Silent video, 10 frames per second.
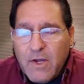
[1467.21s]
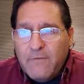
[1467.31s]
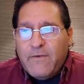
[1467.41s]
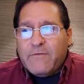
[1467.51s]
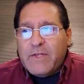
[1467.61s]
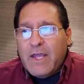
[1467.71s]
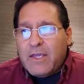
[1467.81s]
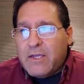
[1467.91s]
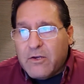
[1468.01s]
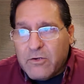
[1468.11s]

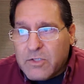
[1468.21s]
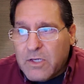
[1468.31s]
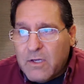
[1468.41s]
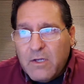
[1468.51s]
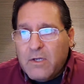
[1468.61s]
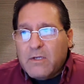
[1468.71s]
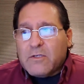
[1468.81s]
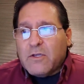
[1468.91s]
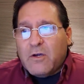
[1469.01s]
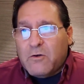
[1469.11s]
58 years.
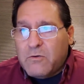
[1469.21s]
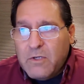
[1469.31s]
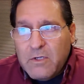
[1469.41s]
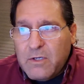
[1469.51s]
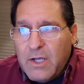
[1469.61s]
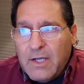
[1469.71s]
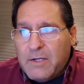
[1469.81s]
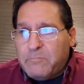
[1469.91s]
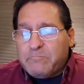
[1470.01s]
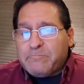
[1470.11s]
So,
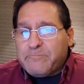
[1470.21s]
and